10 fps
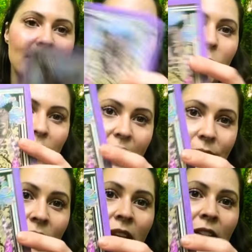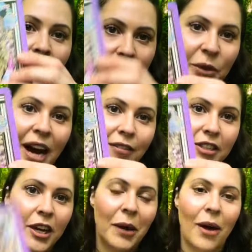something, you have to
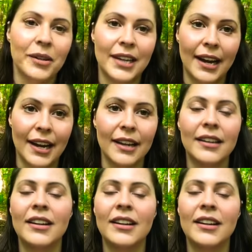go out and get it.